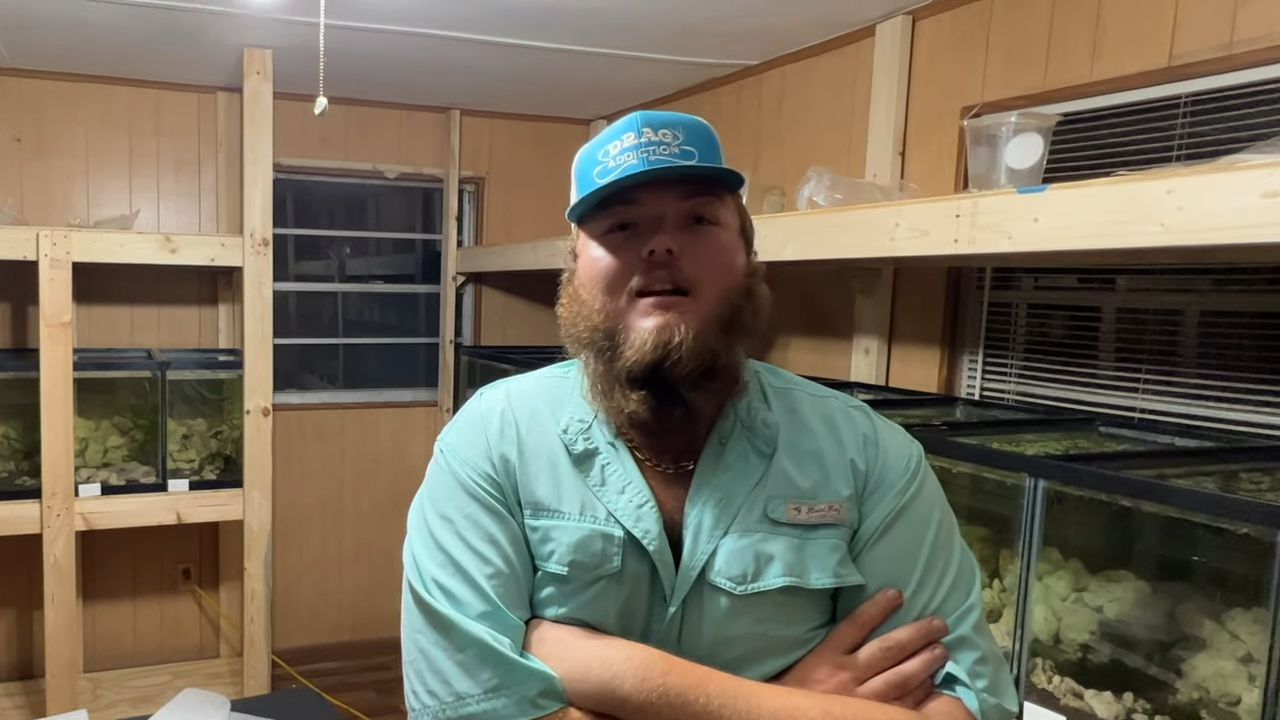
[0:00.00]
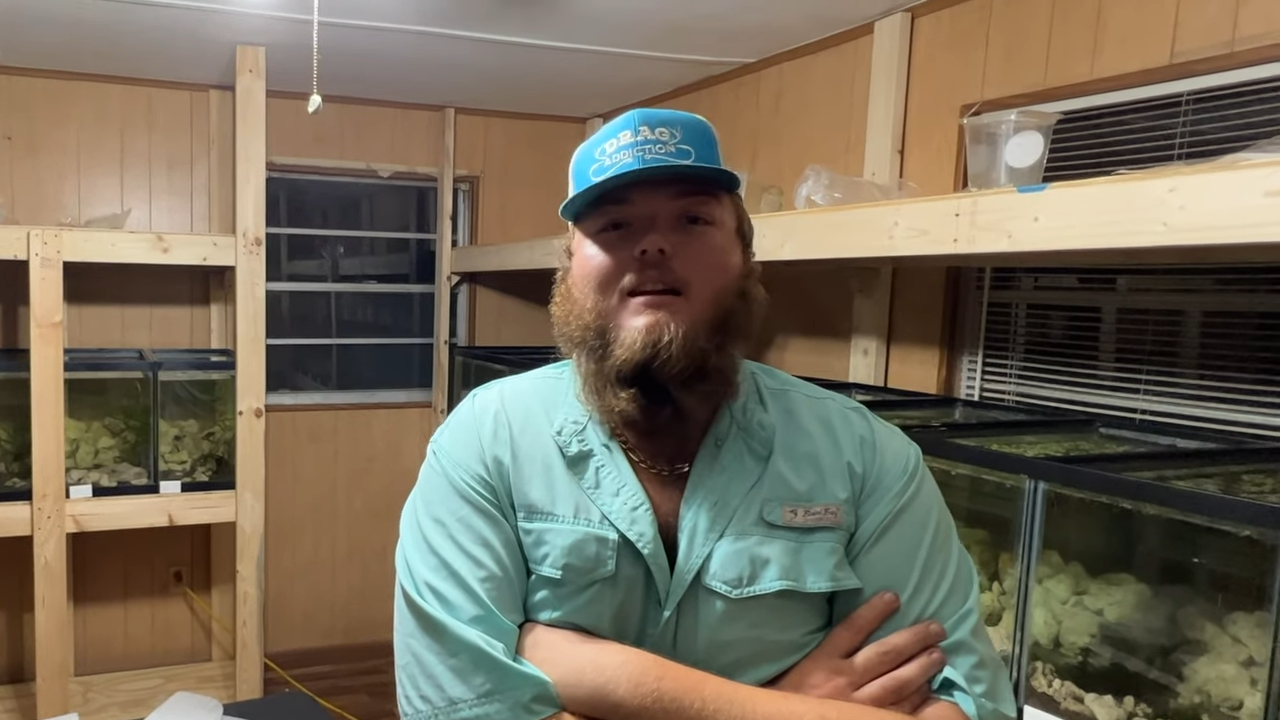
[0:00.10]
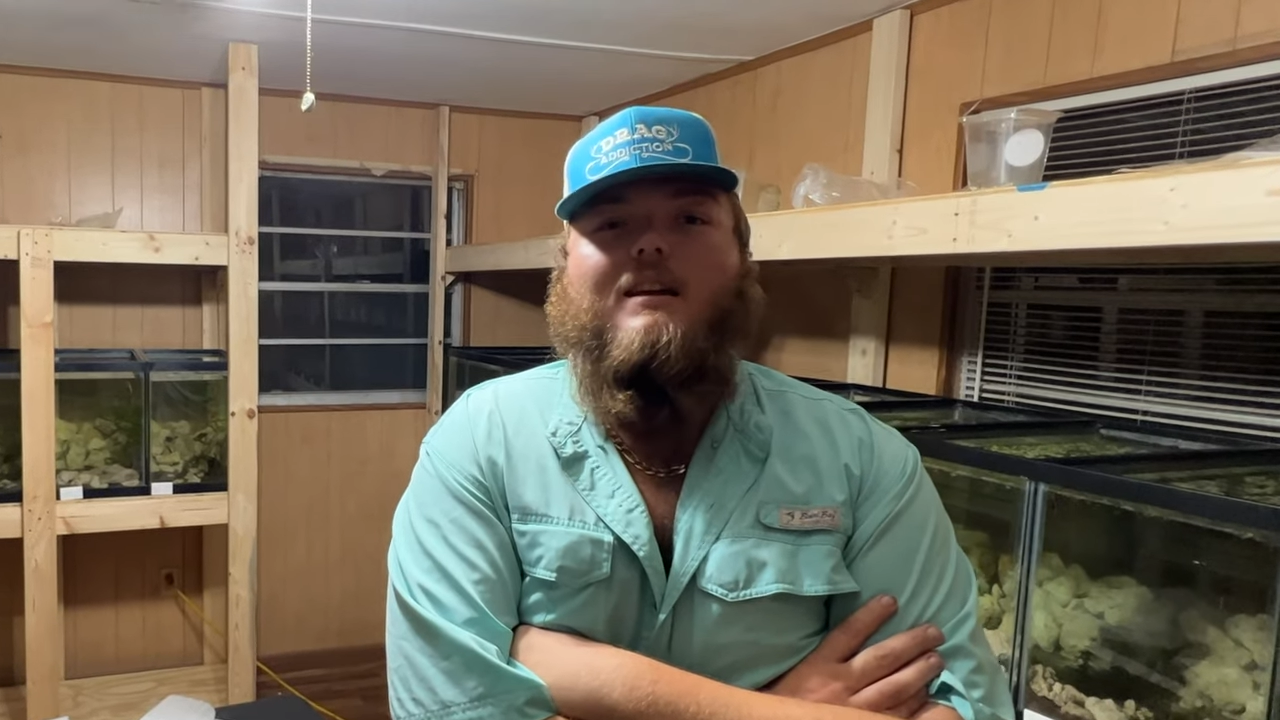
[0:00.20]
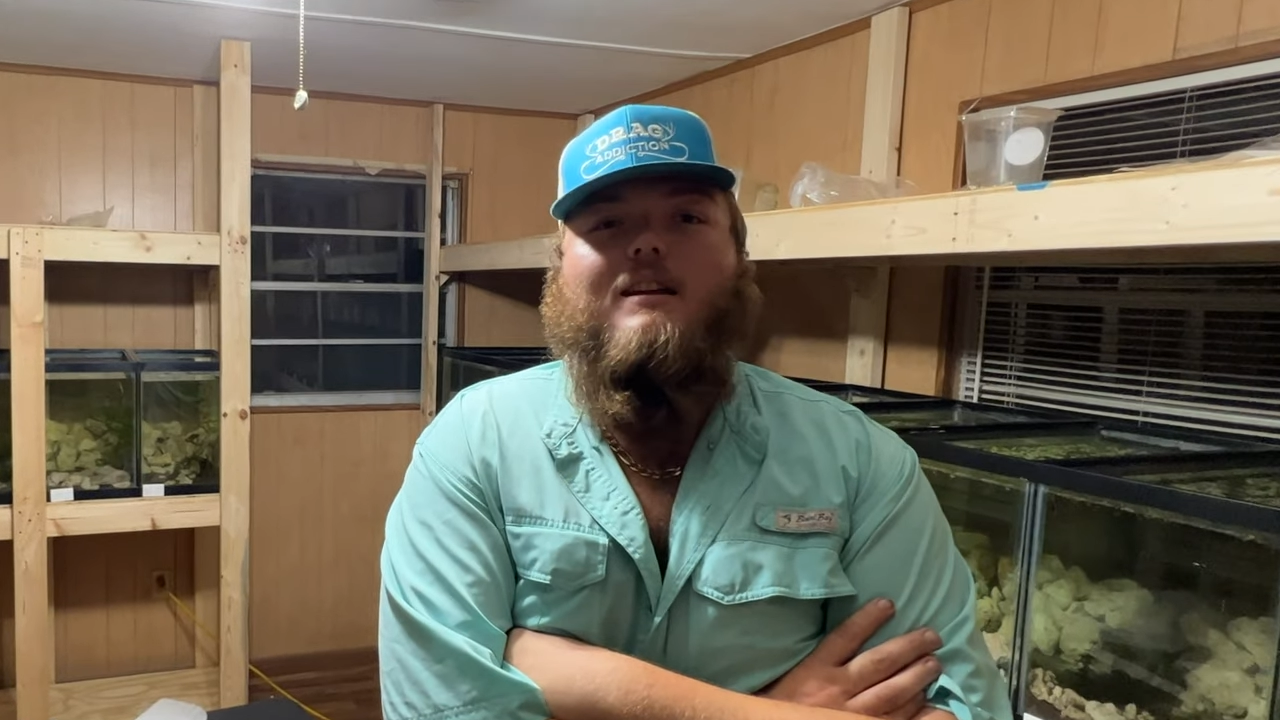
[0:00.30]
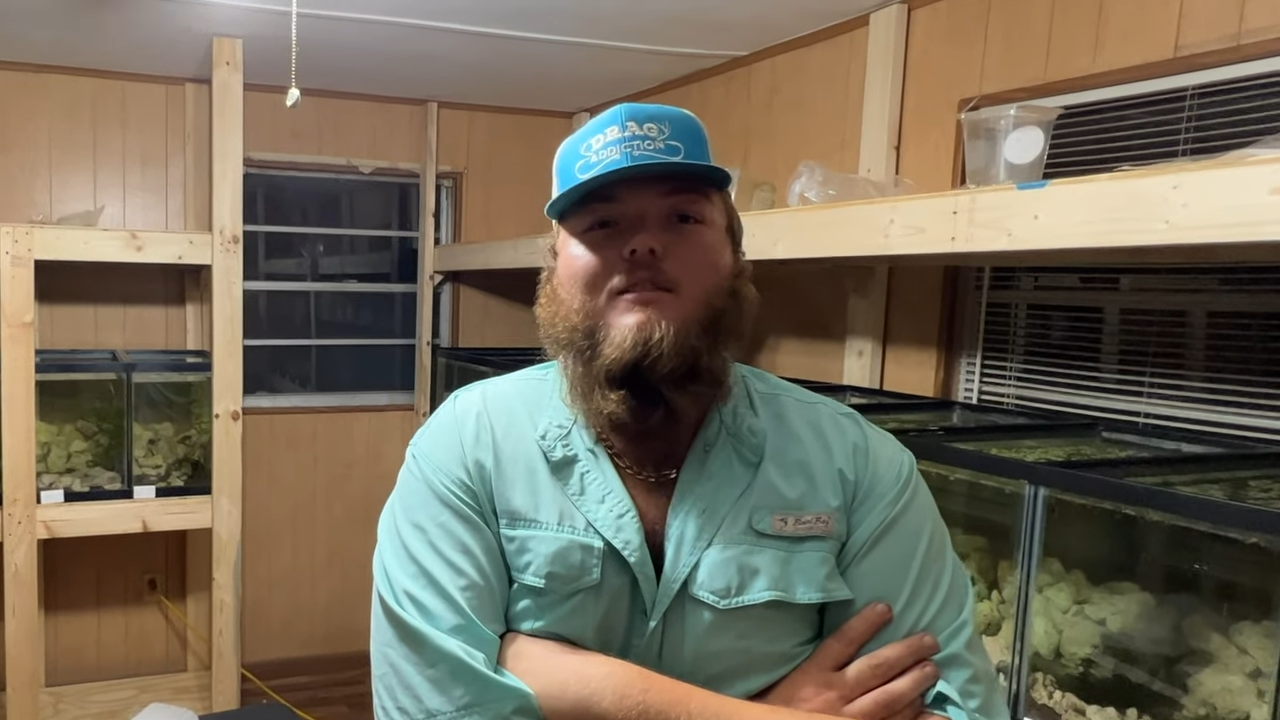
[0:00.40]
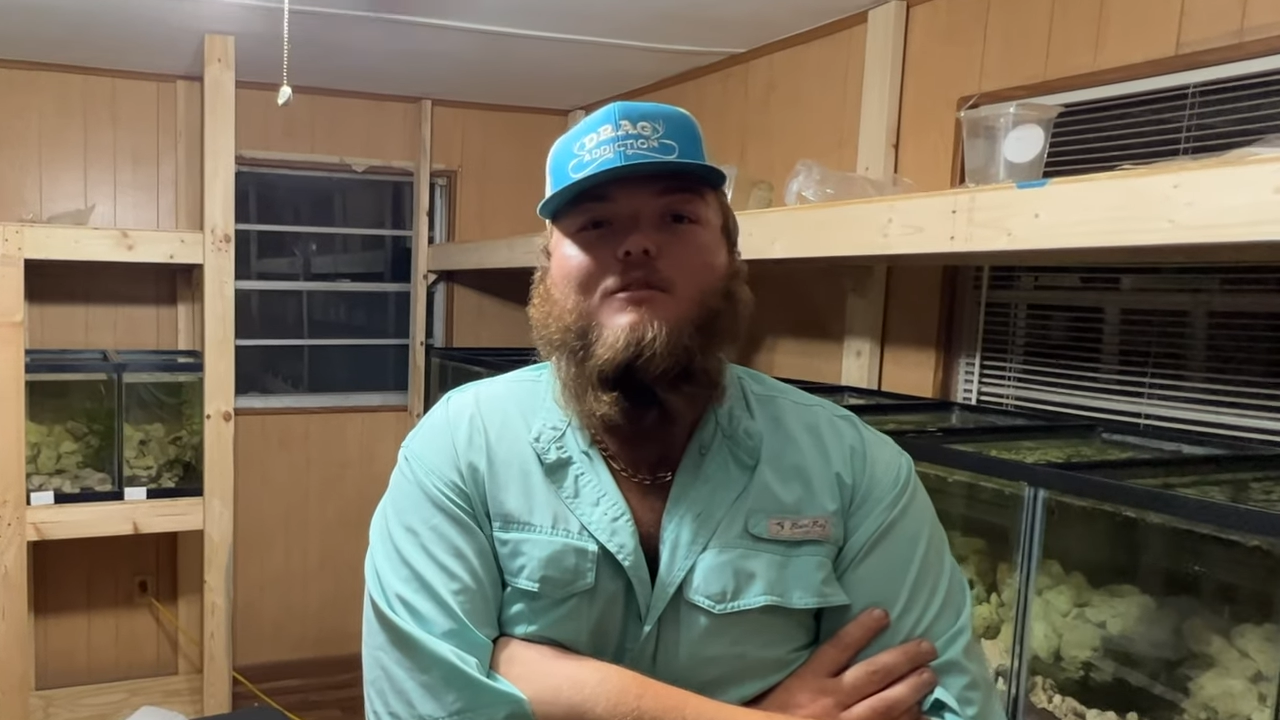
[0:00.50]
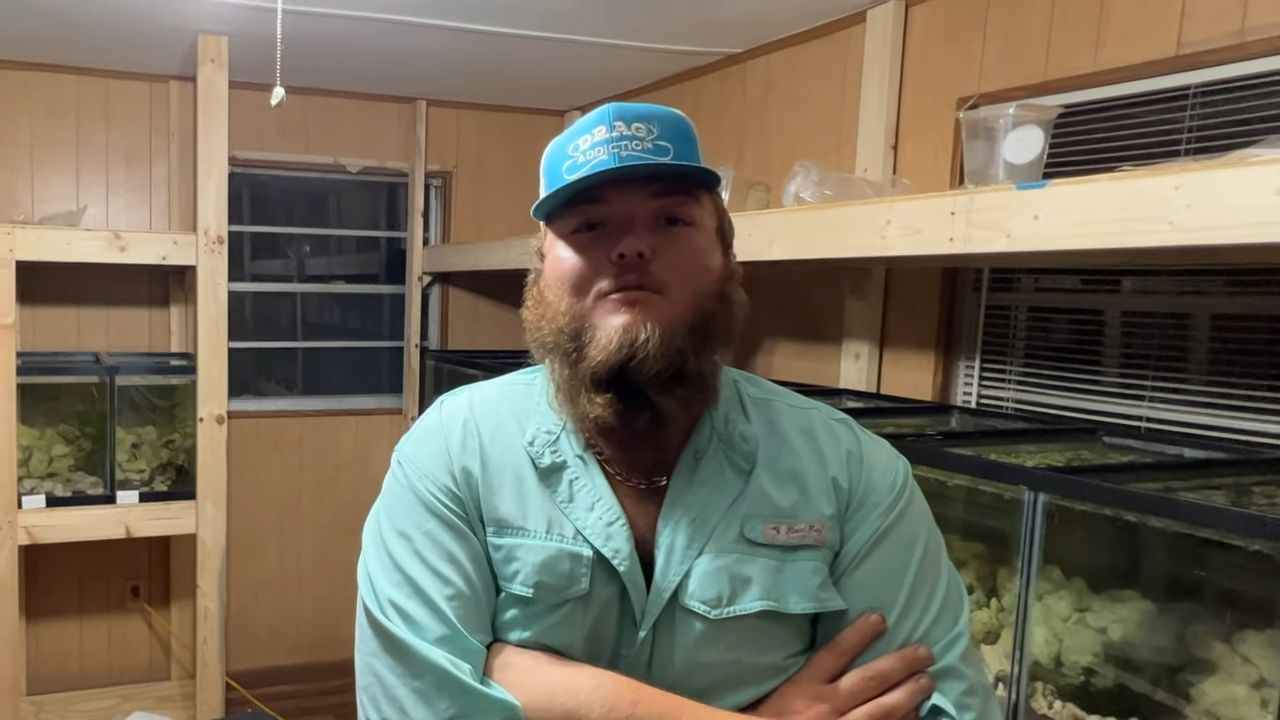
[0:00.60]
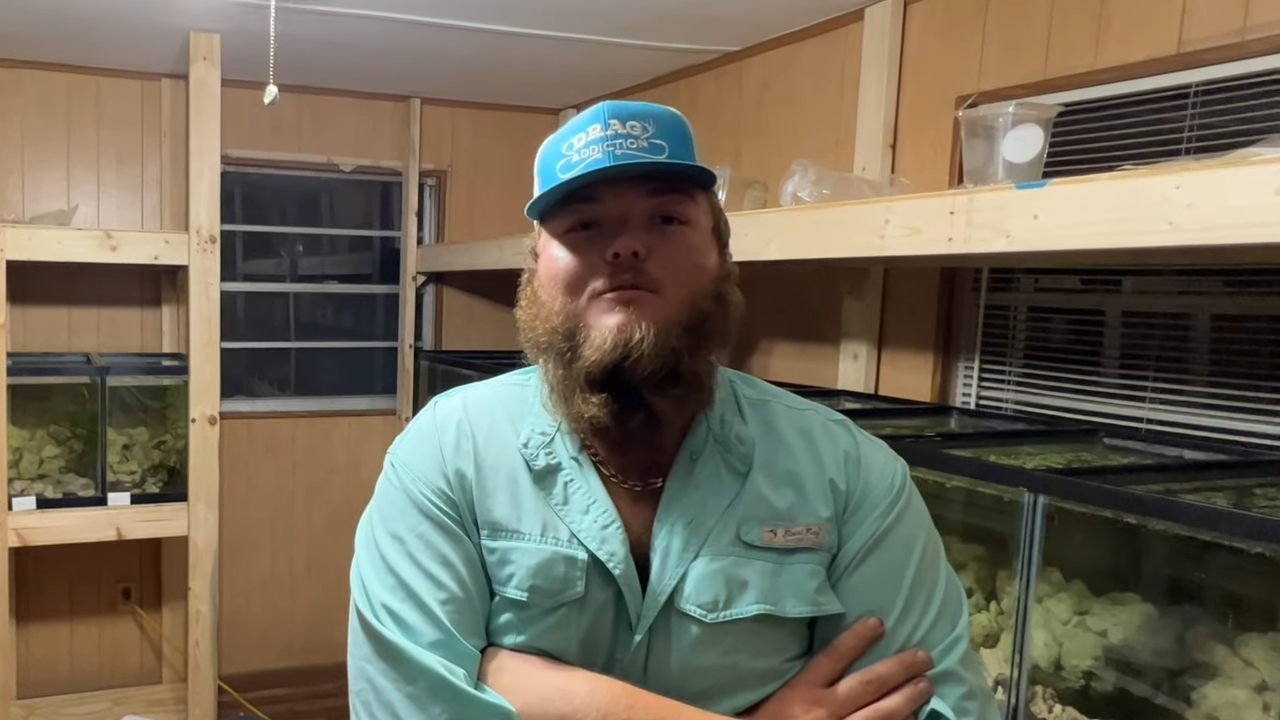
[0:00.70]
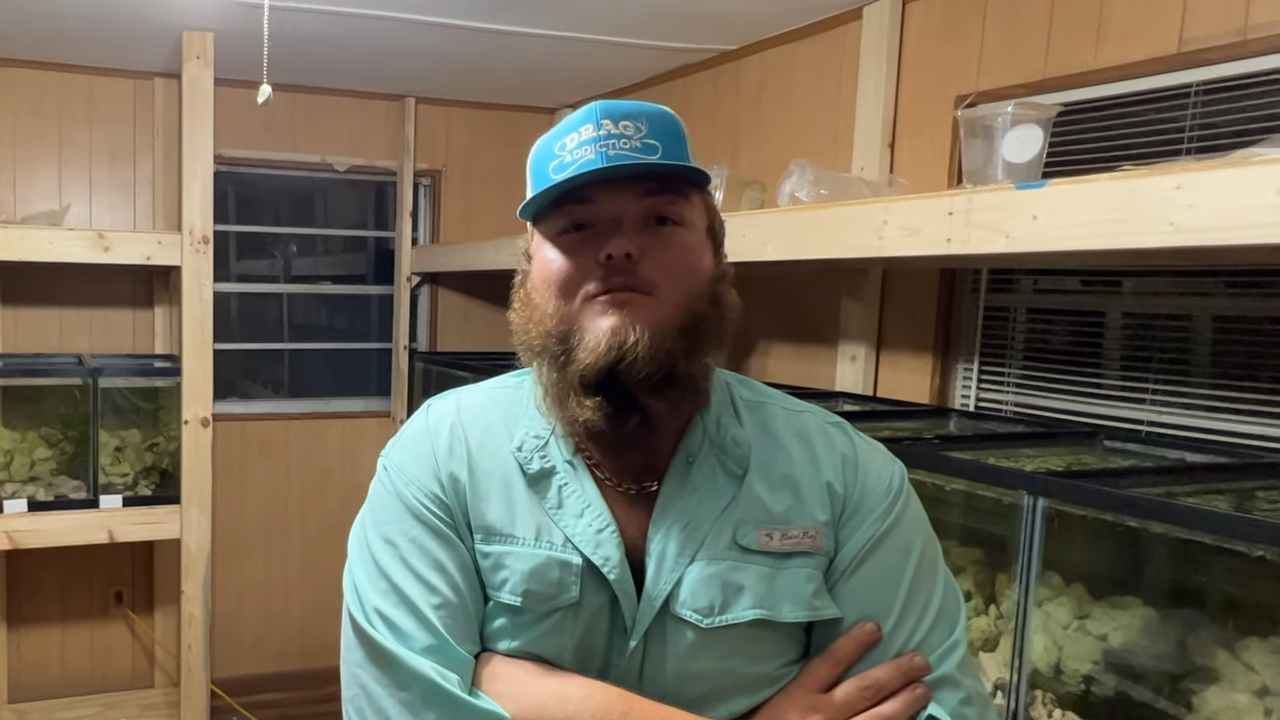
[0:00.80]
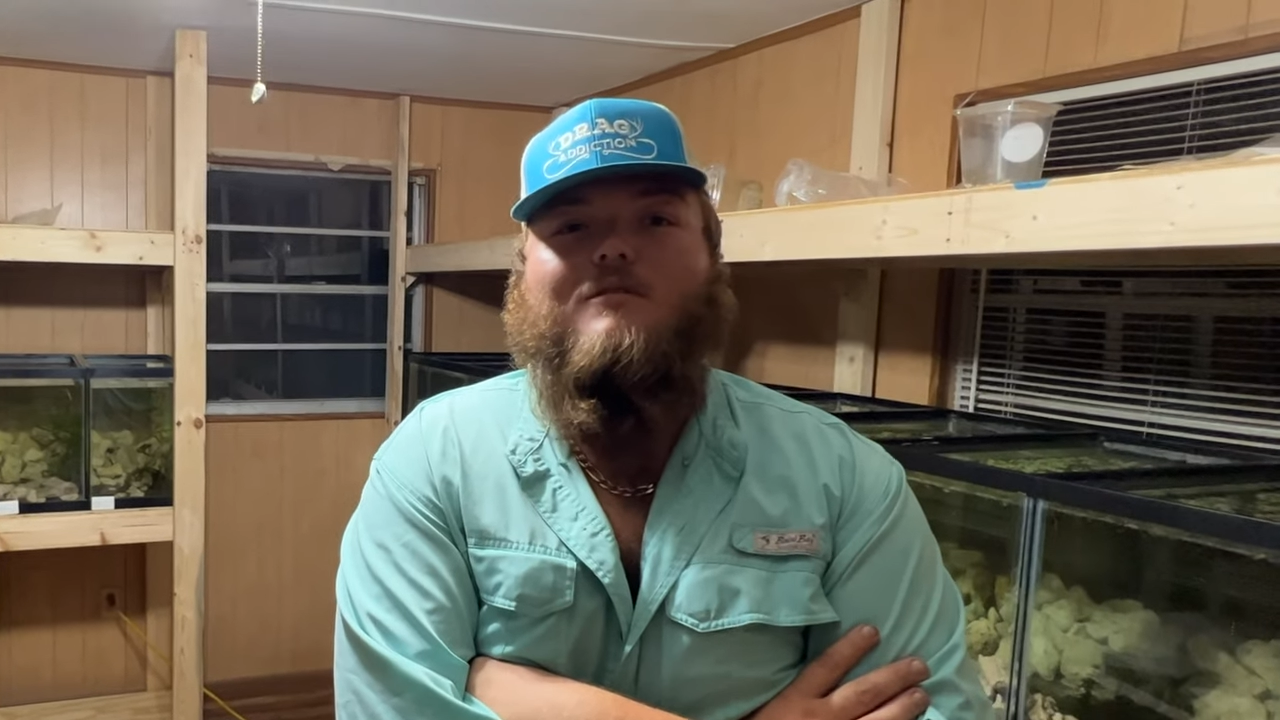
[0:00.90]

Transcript: I can too.